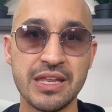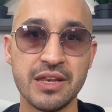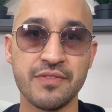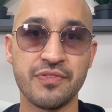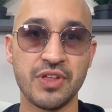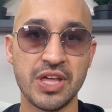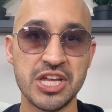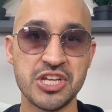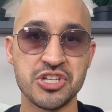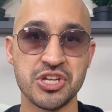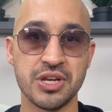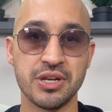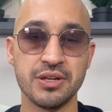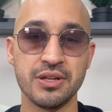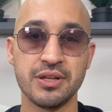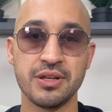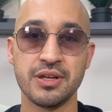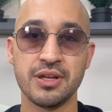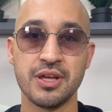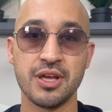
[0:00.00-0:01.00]
inflation,
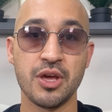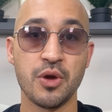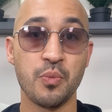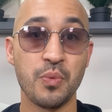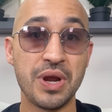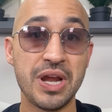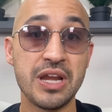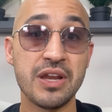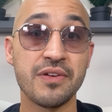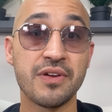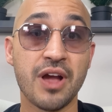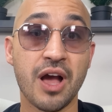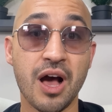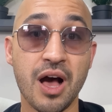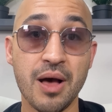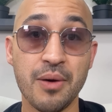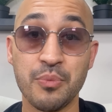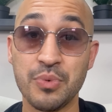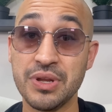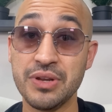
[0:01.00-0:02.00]
we need
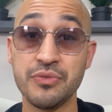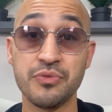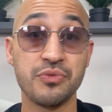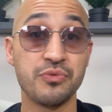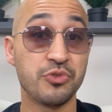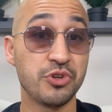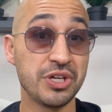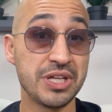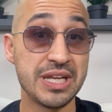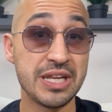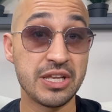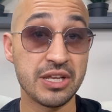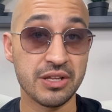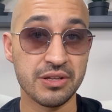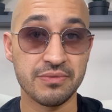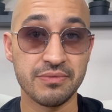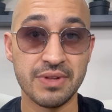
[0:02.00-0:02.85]
to we really need to